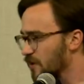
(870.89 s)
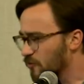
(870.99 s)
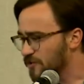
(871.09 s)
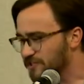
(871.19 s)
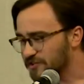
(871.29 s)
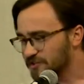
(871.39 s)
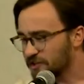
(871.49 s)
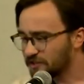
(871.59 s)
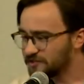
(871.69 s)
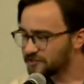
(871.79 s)
We see this
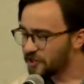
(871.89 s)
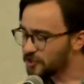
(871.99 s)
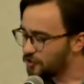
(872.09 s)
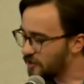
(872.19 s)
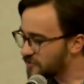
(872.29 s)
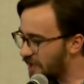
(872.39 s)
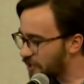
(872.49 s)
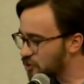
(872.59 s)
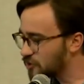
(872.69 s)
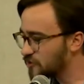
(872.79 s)
like CA
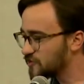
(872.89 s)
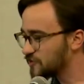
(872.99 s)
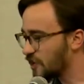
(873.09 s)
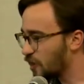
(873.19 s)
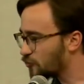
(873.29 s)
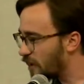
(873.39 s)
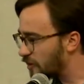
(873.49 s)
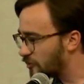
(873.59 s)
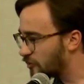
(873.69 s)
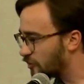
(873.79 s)
transaction, CA
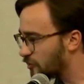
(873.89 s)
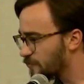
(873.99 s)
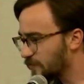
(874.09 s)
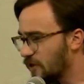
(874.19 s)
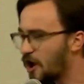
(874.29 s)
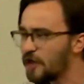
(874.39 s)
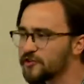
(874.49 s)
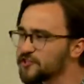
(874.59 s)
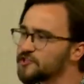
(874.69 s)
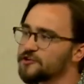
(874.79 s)
render, all
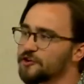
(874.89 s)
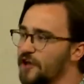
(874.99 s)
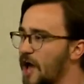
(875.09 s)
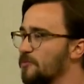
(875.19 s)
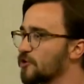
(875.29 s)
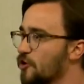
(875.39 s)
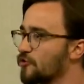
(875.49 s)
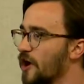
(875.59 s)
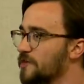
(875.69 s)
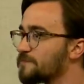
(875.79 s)
this internal Apple code,
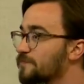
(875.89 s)
right?